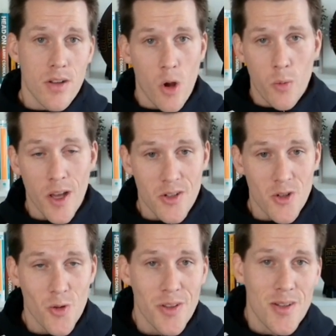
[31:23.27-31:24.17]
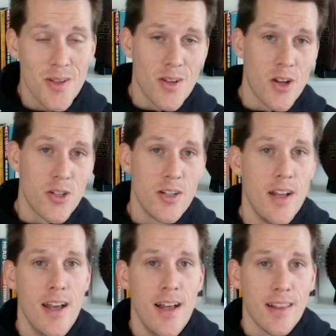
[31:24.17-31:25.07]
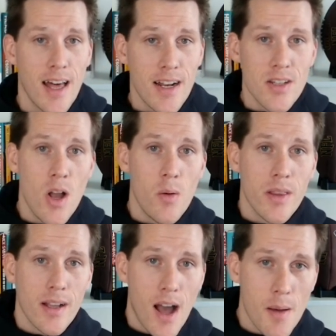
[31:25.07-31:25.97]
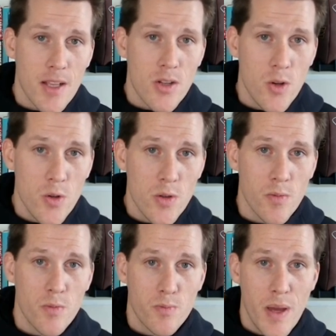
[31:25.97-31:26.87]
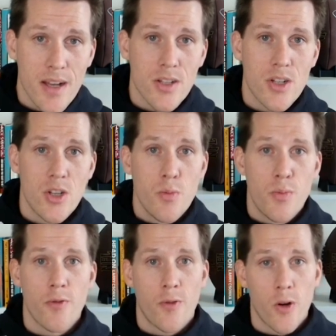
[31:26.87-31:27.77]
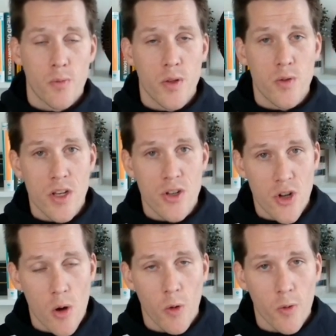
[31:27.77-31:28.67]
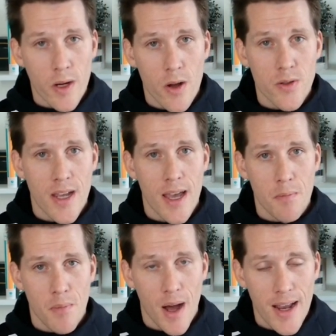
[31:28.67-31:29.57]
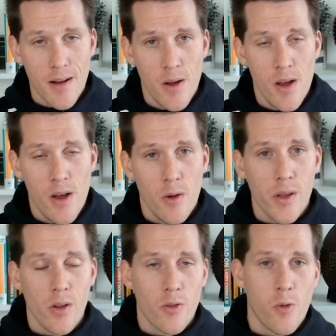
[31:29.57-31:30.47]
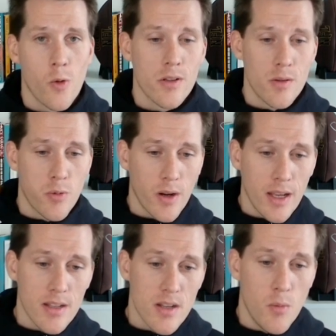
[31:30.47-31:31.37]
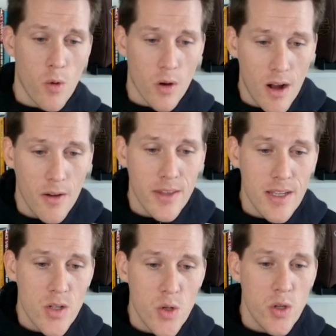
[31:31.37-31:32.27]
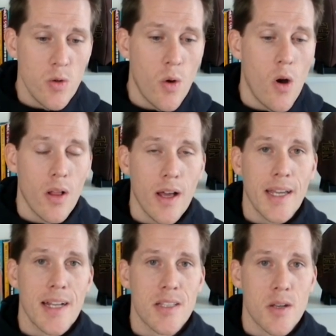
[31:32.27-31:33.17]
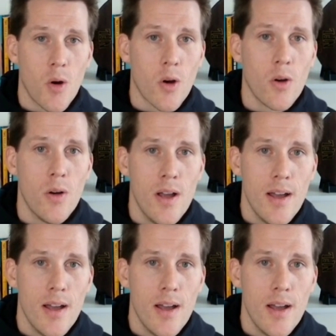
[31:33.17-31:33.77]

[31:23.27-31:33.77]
I hope you guys enjoyed this discussion. Let us know in the comments whose pitch you preferred between Joe Marino's and mine. We look forward to bringing some more of these to you all again tomorrow.